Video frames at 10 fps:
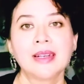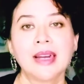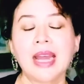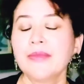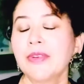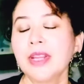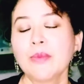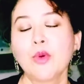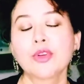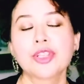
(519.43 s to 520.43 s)
I'm
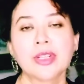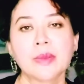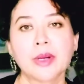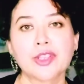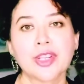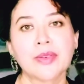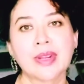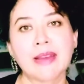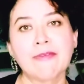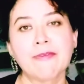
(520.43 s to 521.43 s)
very emotional about
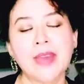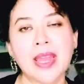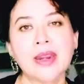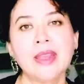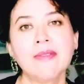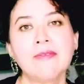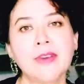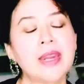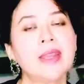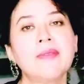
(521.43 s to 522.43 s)
children. I'm very,
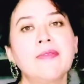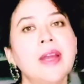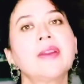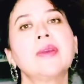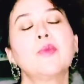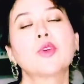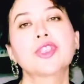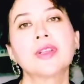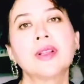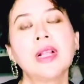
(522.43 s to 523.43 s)
very, very
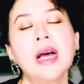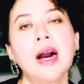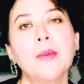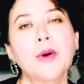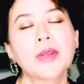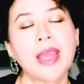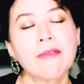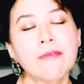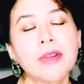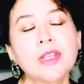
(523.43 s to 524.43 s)
emotional about
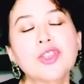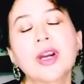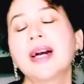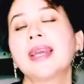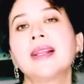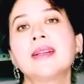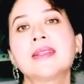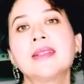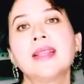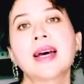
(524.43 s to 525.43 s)
every child
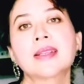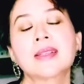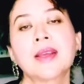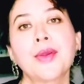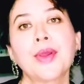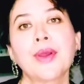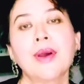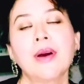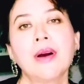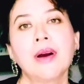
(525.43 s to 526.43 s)
that
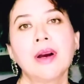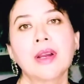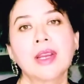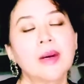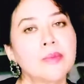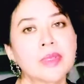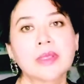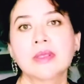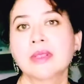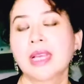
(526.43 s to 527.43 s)
comes
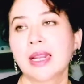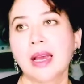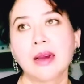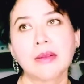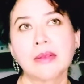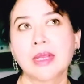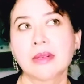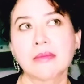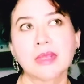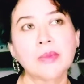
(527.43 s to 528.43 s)

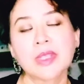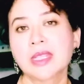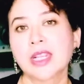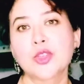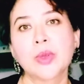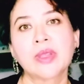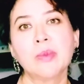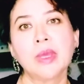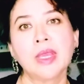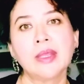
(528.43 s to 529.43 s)
in touch with
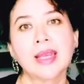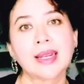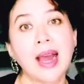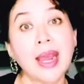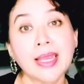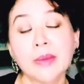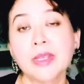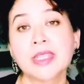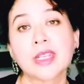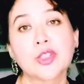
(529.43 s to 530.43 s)
me, that I come
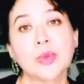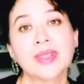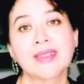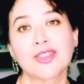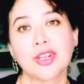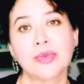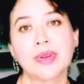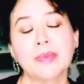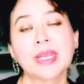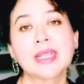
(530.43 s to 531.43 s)
in touch with
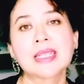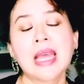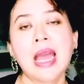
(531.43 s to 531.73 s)
children, because